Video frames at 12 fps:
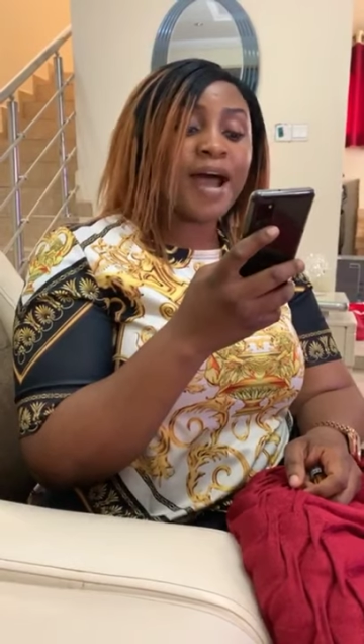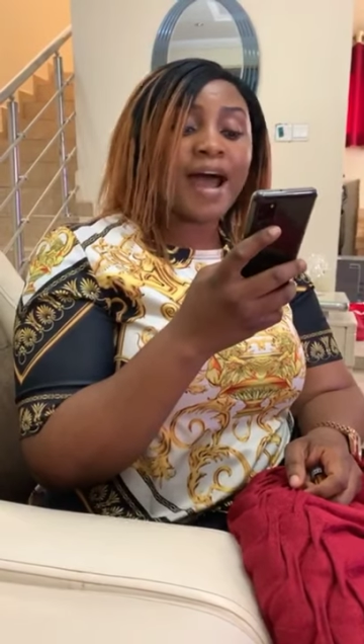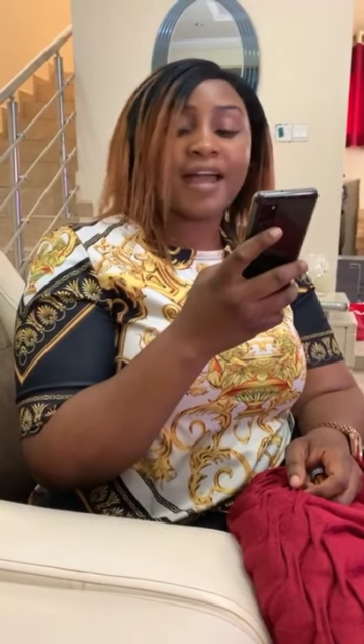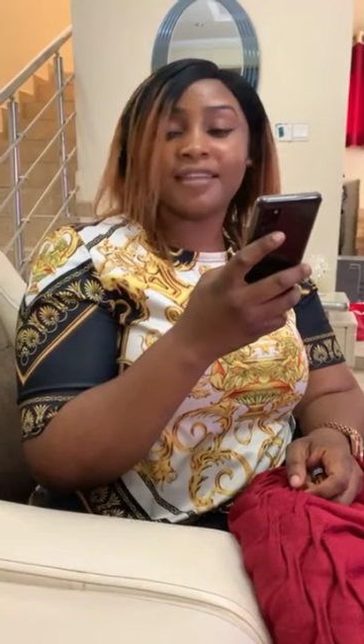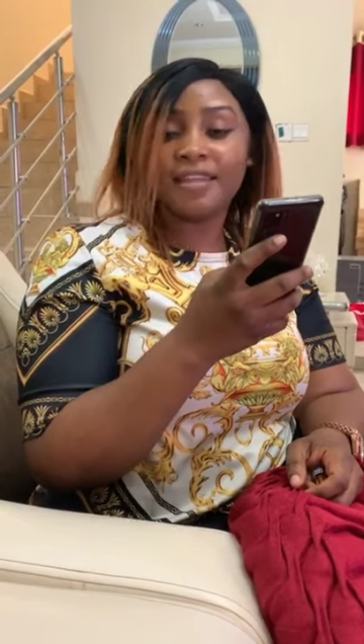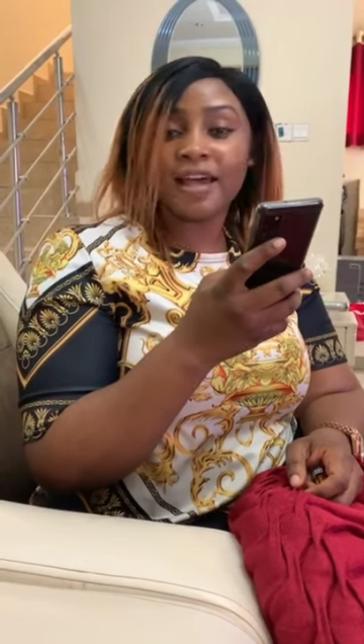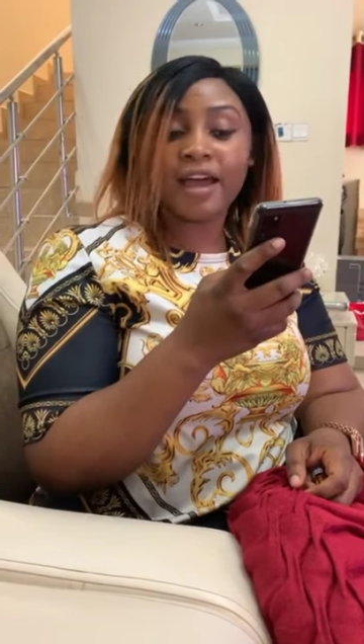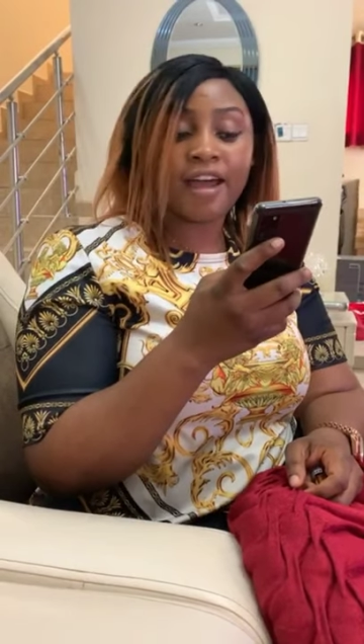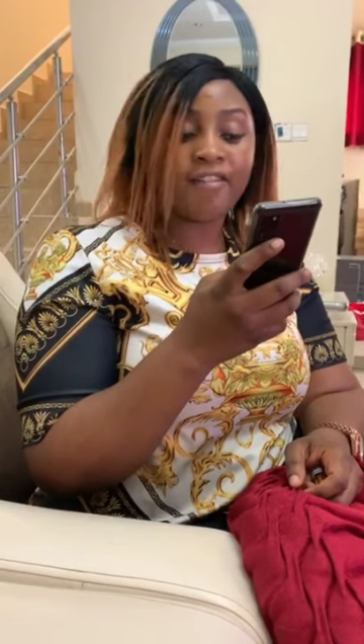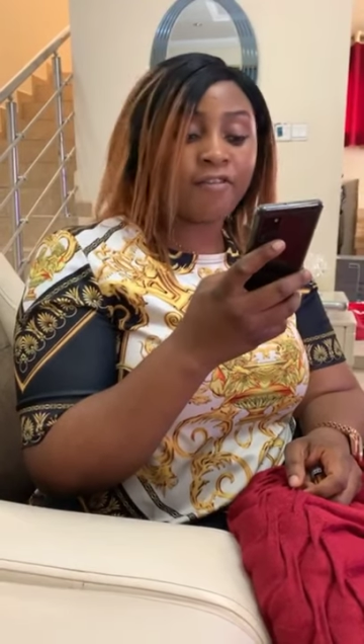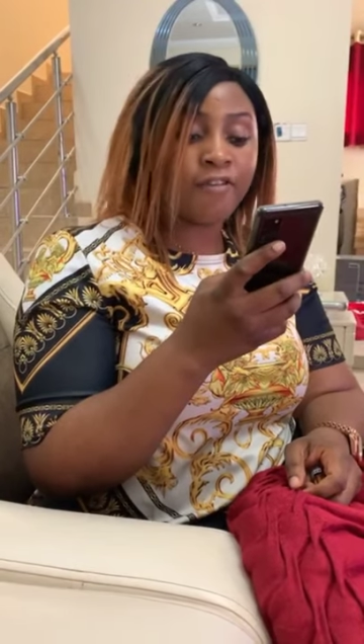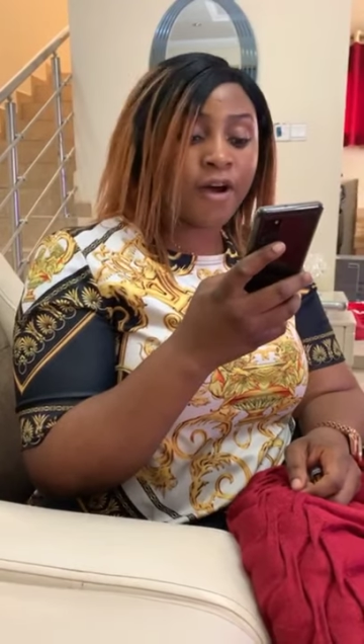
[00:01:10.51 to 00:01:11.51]
I think I
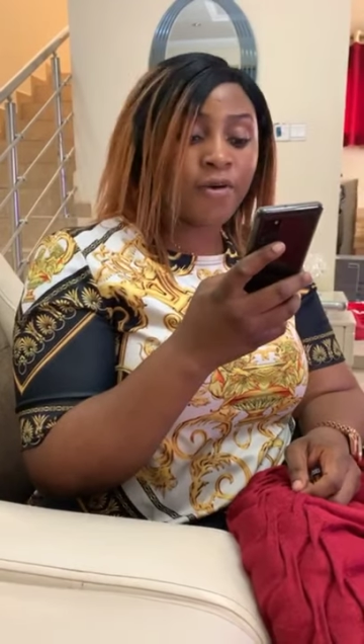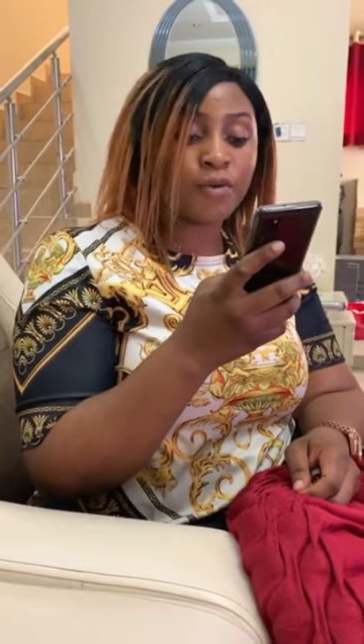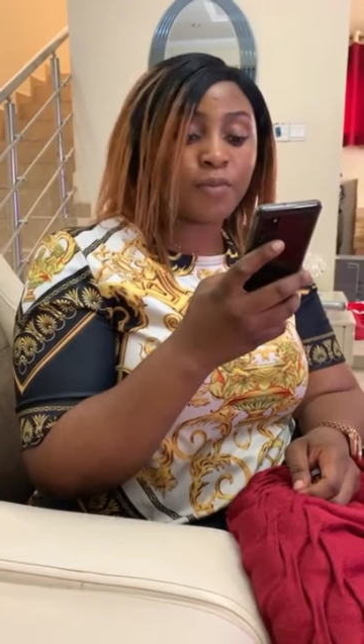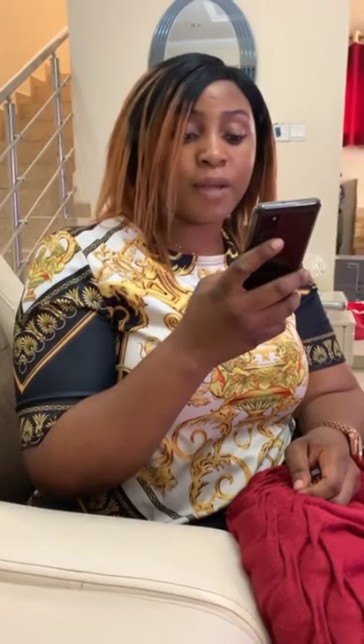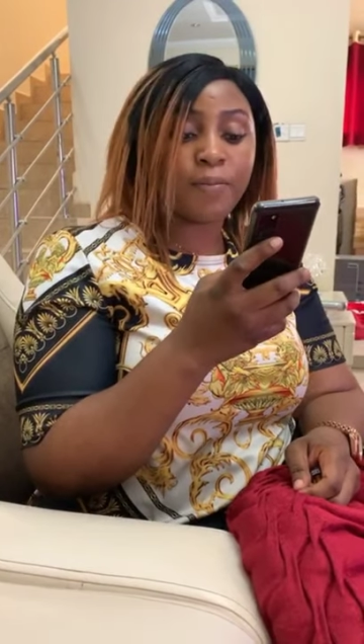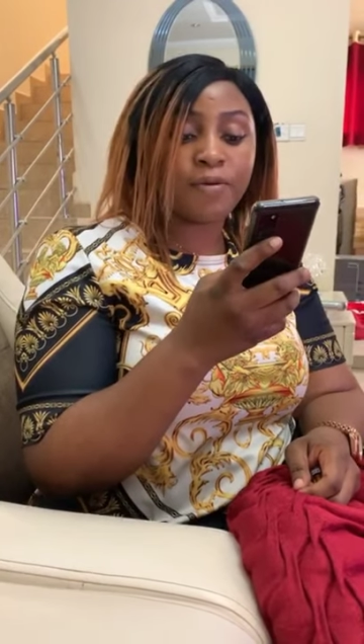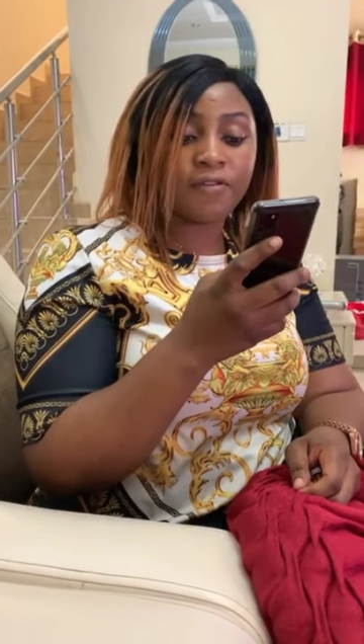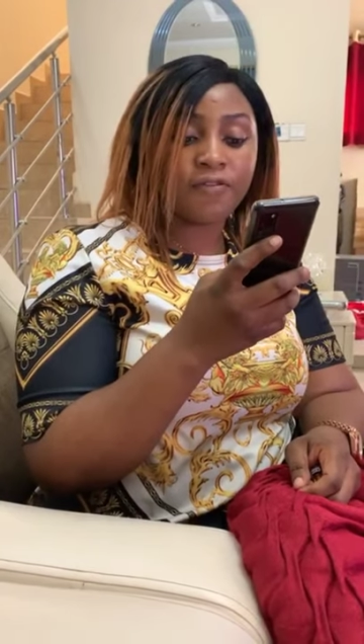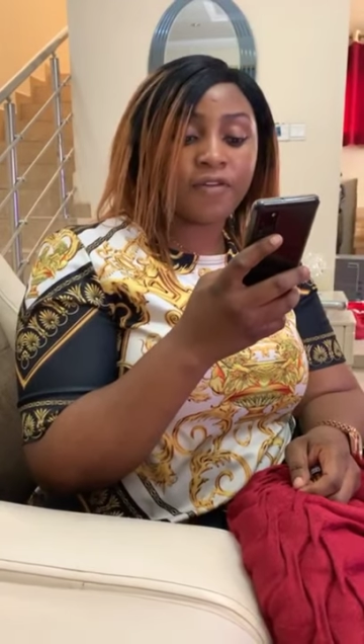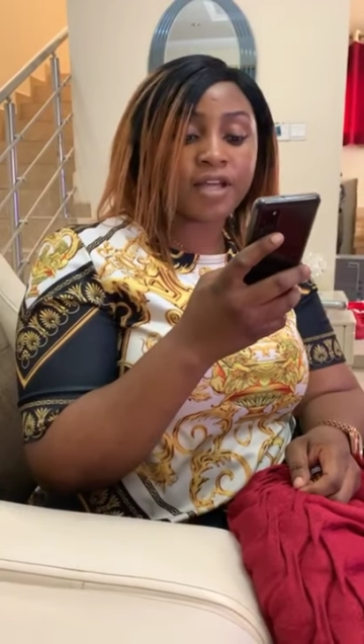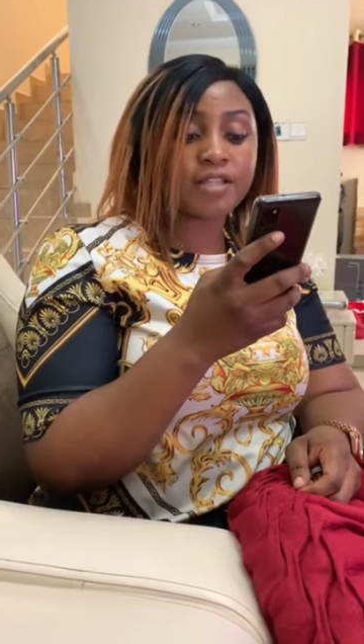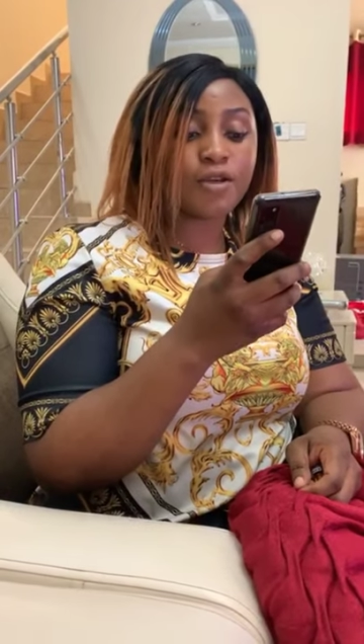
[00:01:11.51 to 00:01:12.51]
have found my
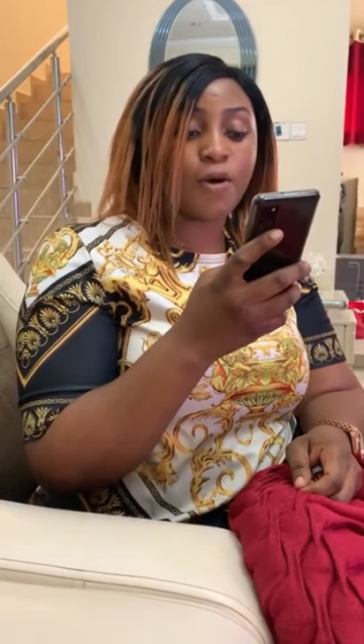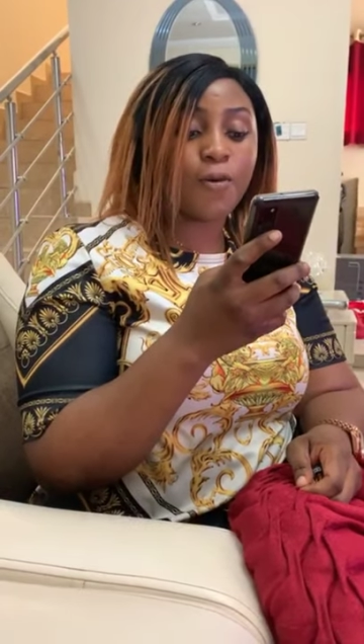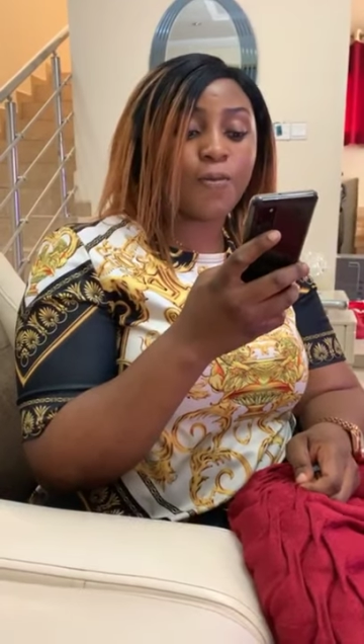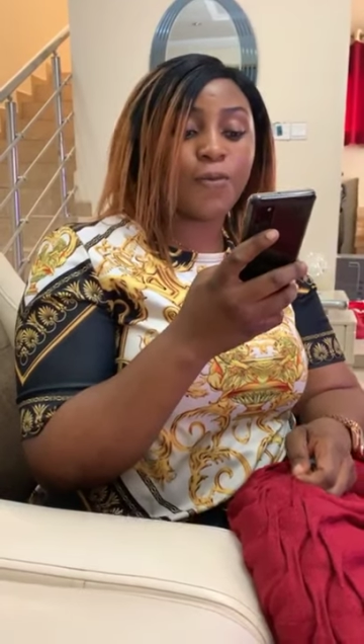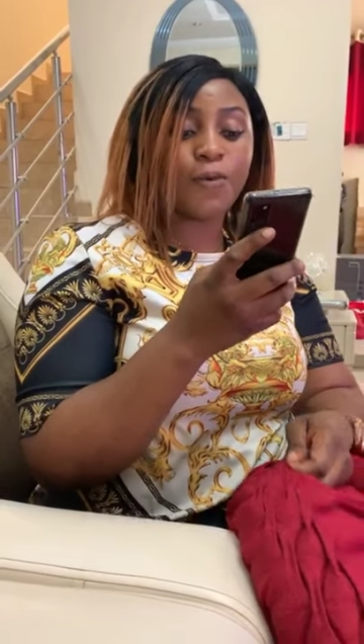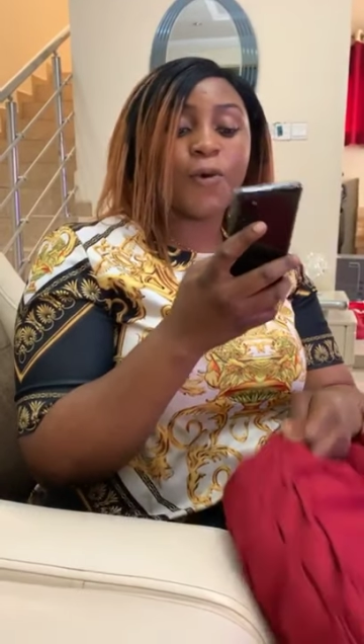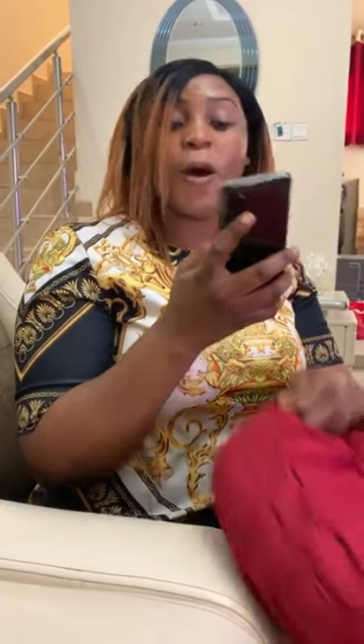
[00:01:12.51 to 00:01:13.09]
perfect combo.